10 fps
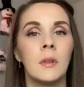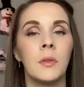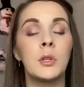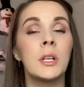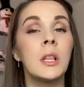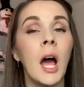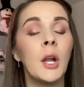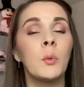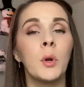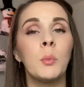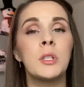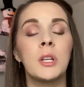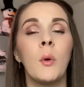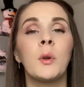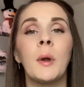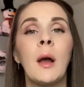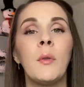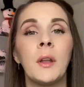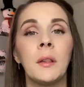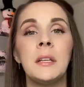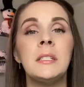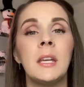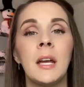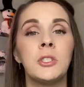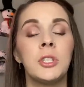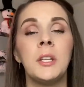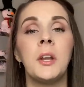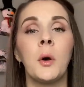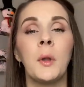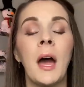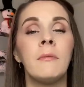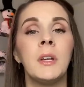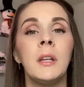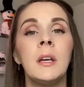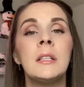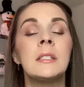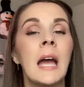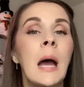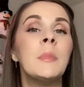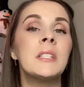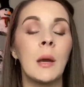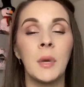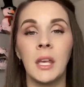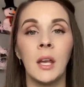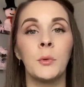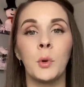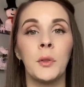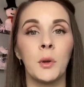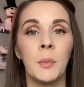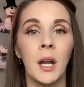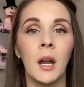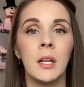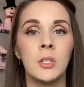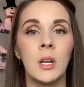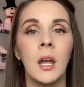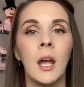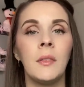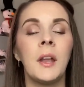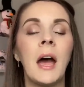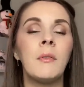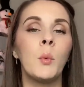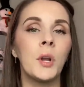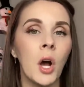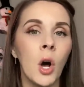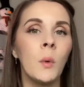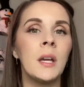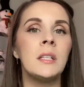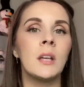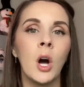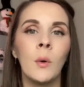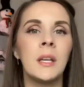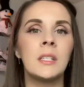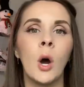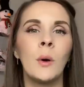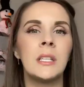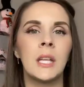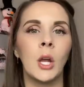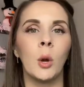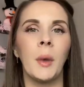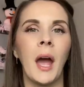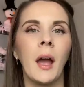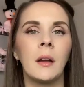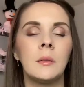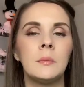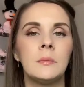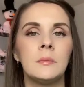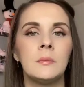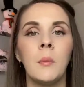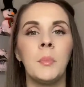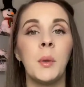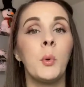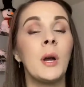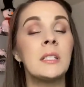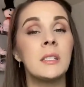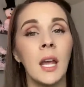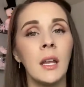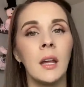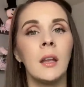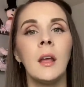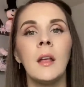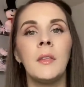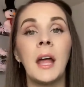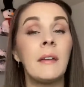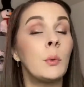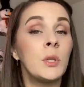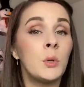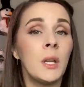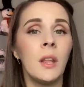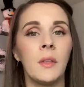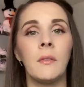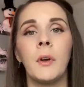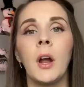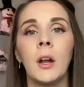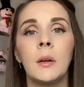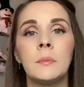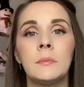There's a lot of rumors going around that Alysia has cheated on Ivon time and time again throughout their marriage, and that Ivon would always, always, always take her back. People have stated that Ivon would do anything for her.